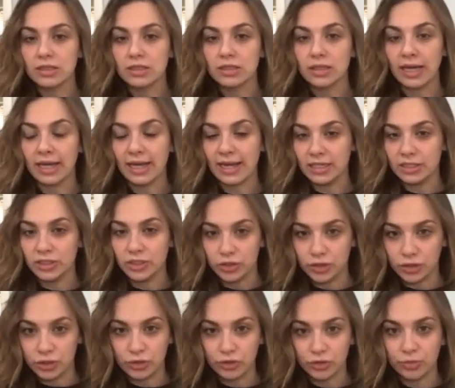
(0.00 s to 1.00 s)
I had to
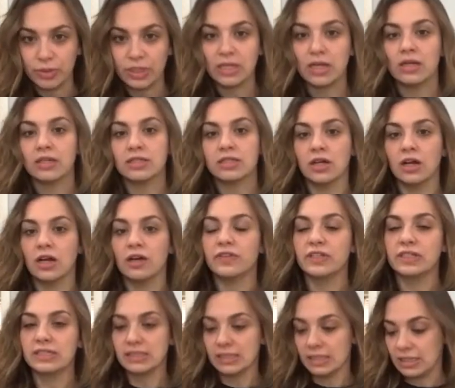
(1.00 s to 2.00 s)
do because
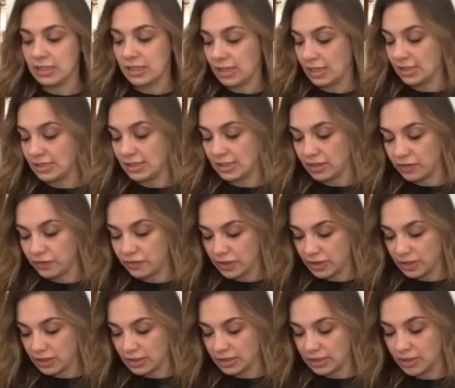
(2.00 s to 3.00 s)
obviously, like I said,
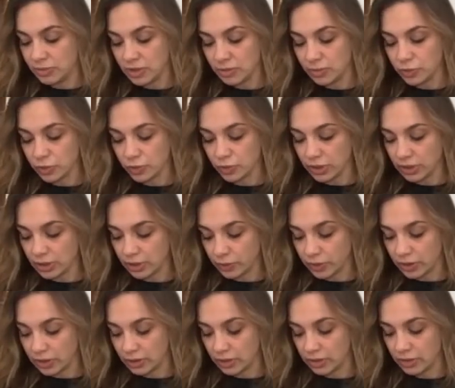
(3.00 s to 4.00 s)
the symptoms were really
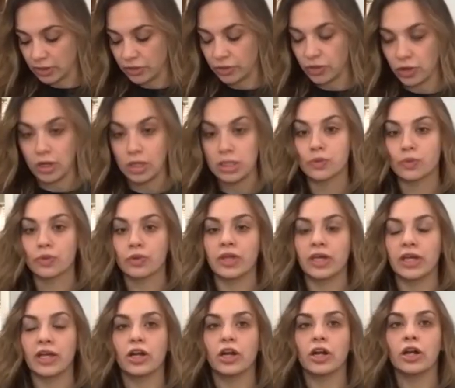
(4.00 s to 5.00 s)
real, the thoughts were
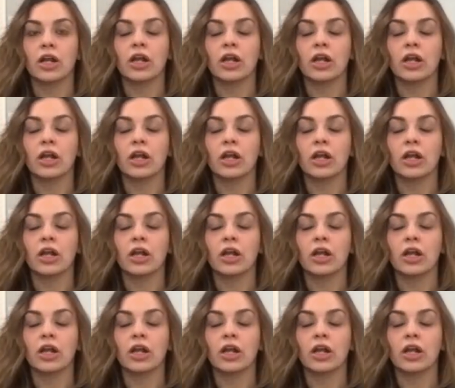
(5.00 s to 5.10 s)
there,